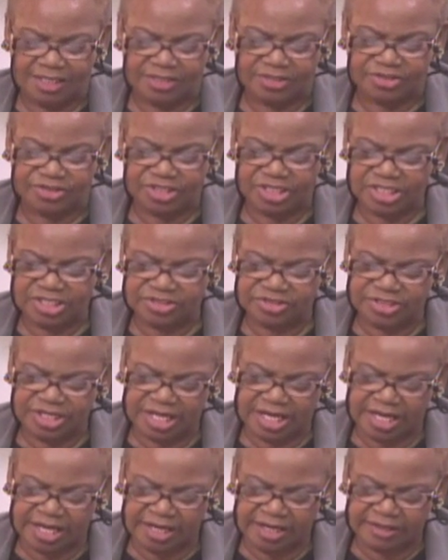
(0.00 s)
"She's
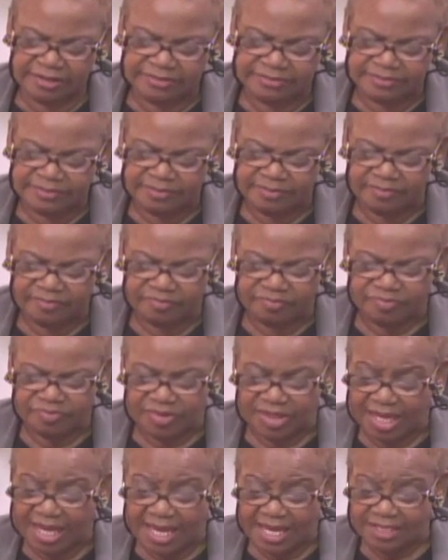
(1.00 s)
dead,"
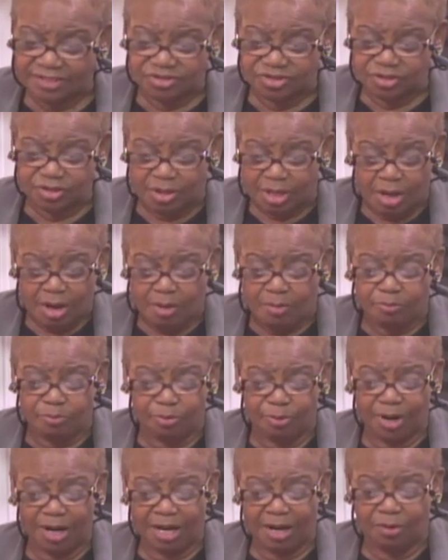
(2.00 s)
answered
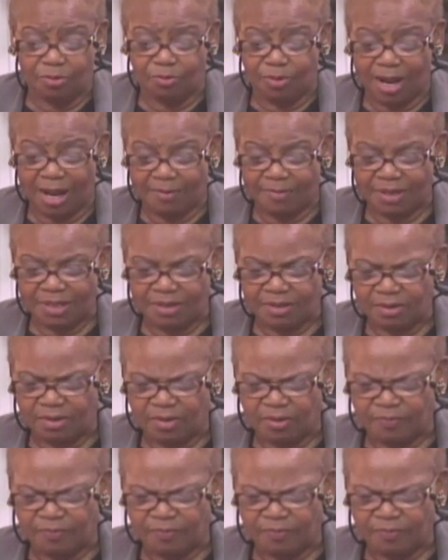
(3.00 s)
Br'er Rabbit